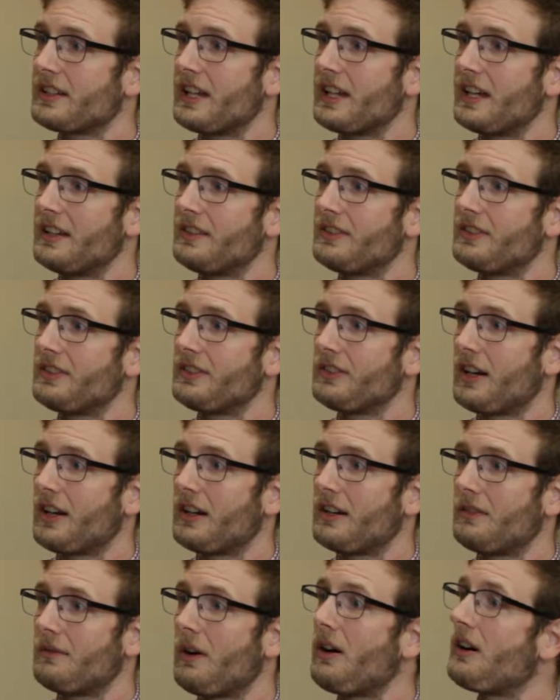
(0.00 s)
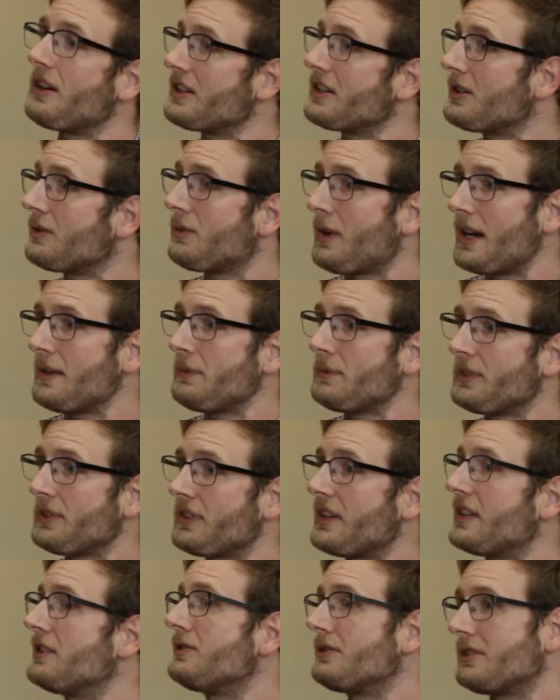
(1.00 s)
aids, audio wipes
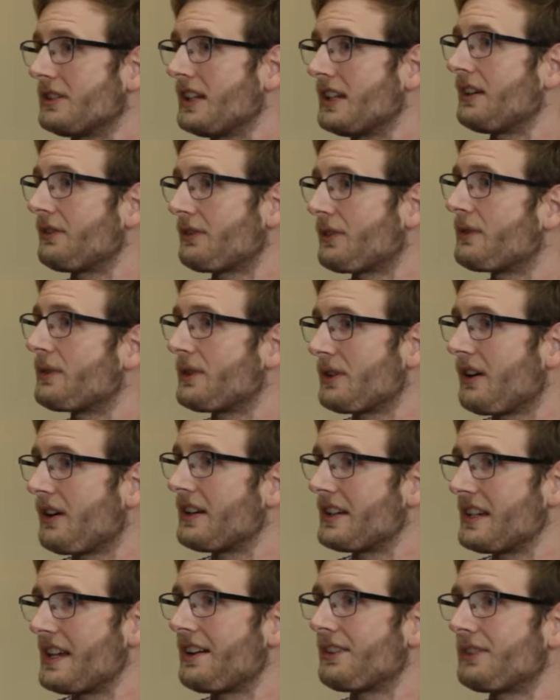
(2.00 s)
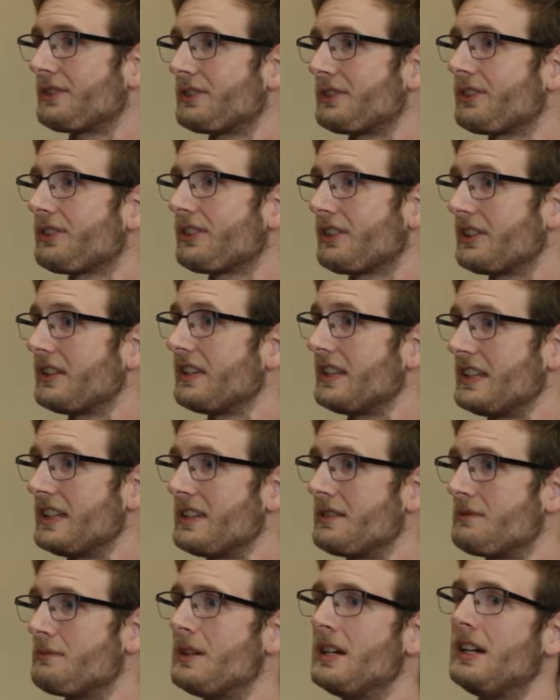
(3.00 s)
that you can get from your audiologist to clean
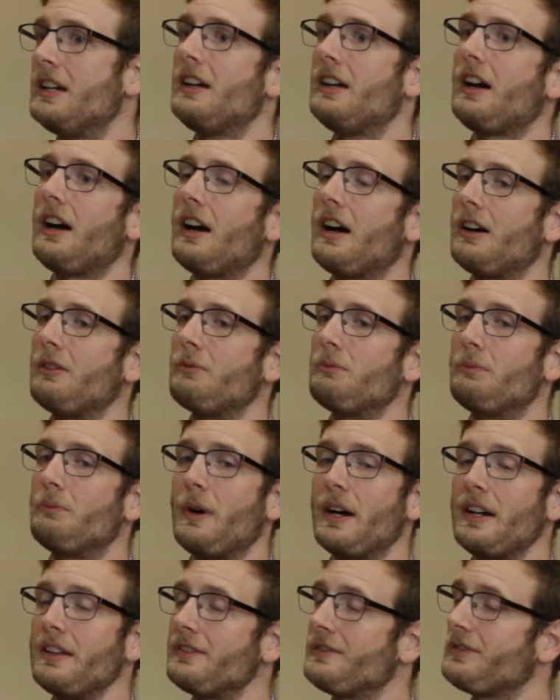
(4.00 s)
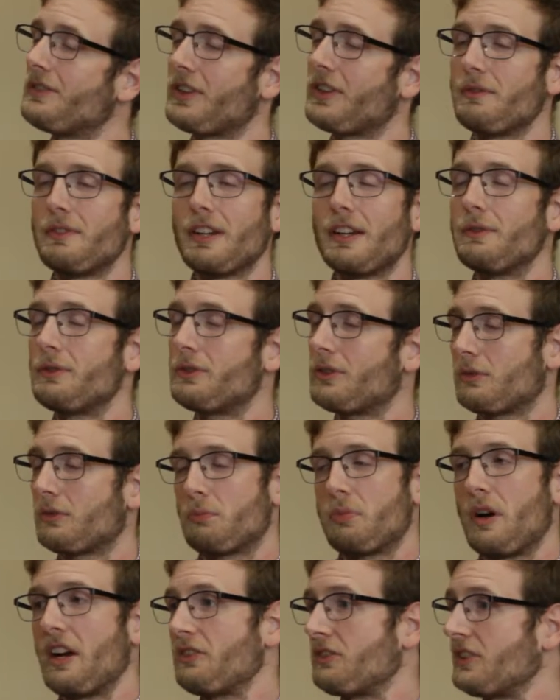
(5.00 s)
them, but sometimes
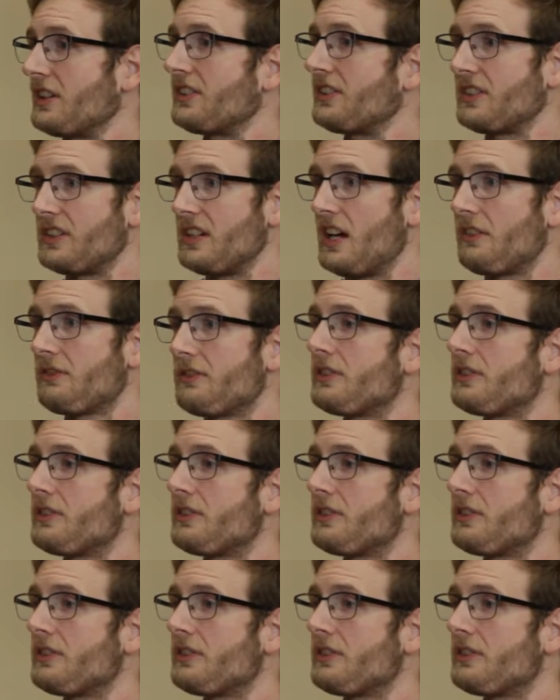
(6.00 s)
just brushing is enough,